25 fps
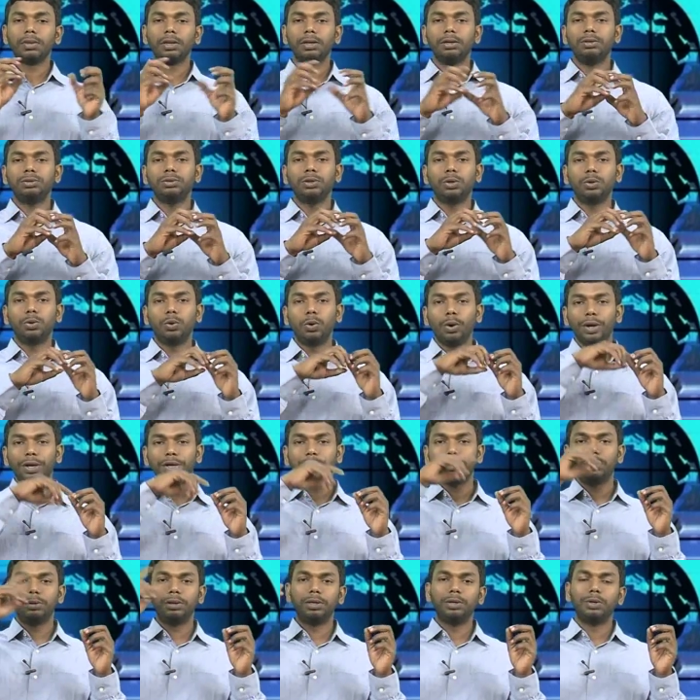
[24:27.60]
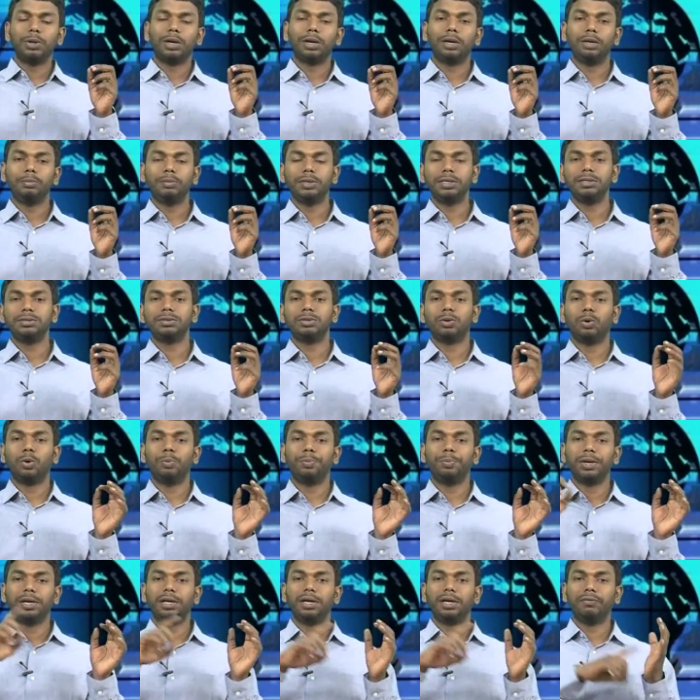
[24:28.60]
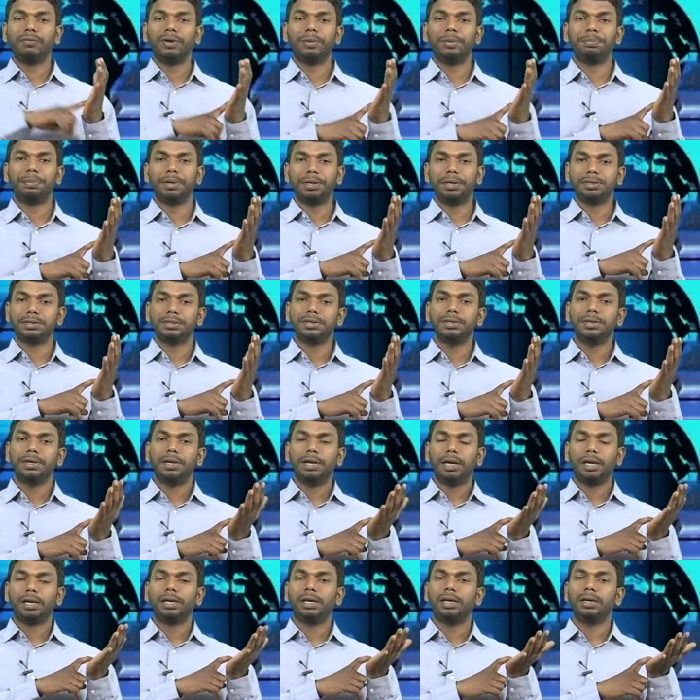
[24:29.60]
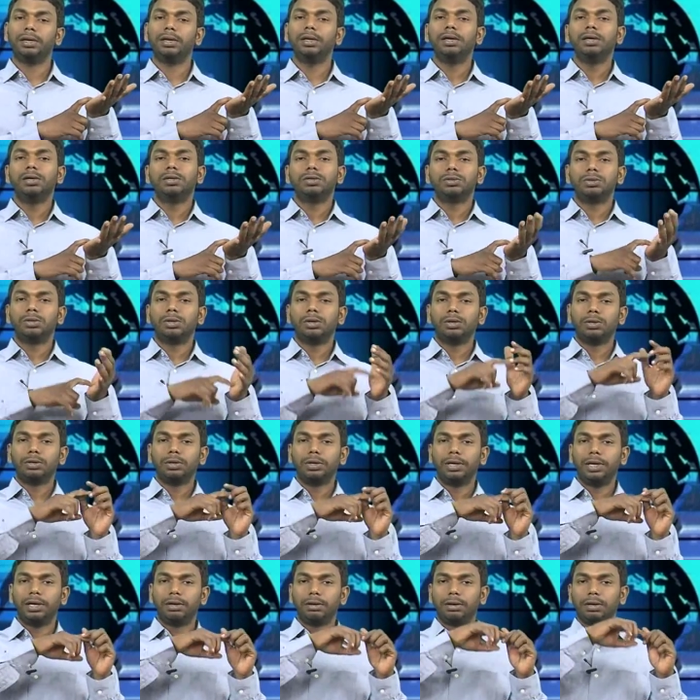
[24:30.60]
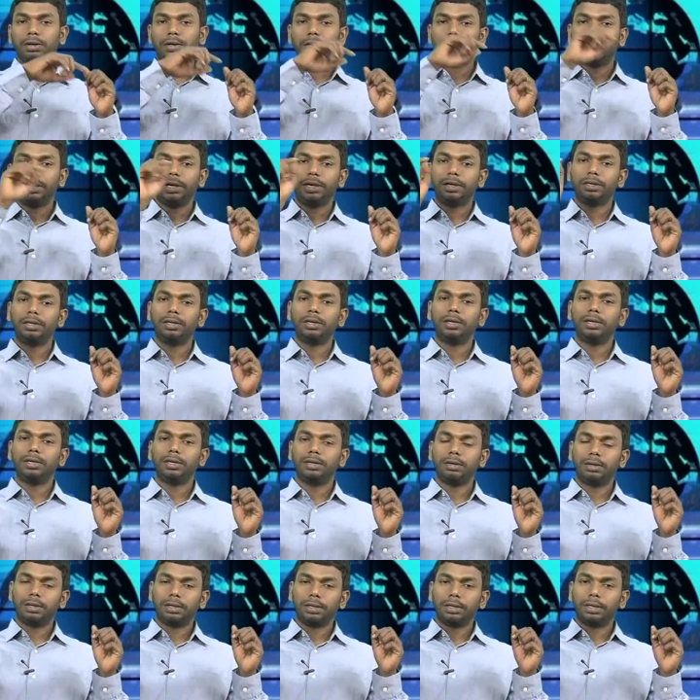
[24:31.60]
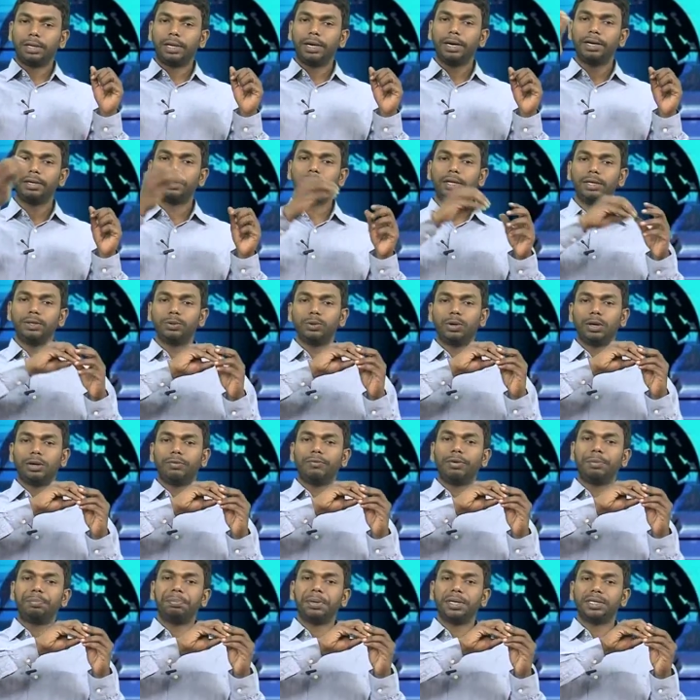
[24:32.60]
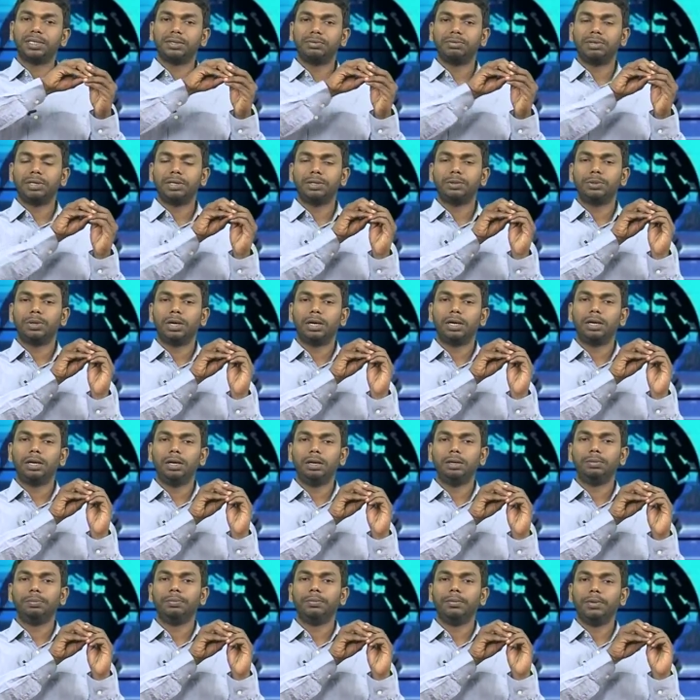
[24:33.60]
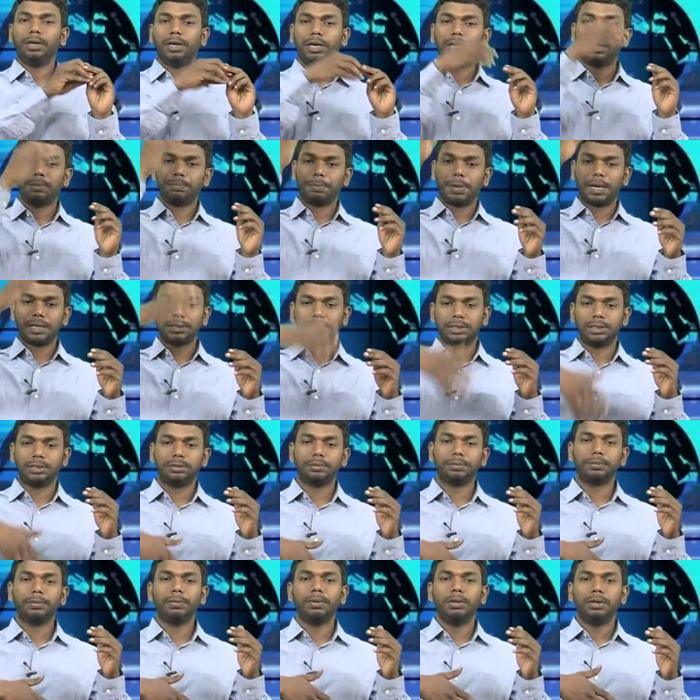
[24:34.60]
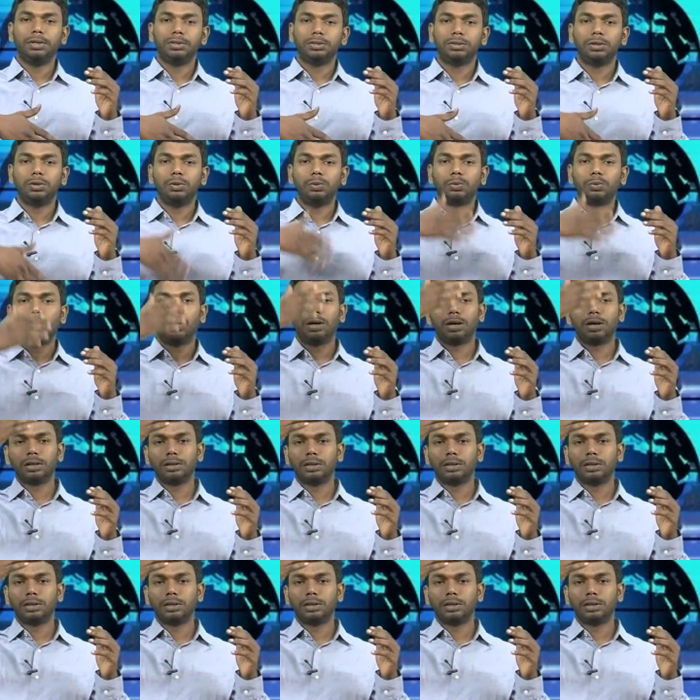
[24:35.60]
So going to the URL means opening a web page again. So it will get the web page of that URL, it will parse it. So what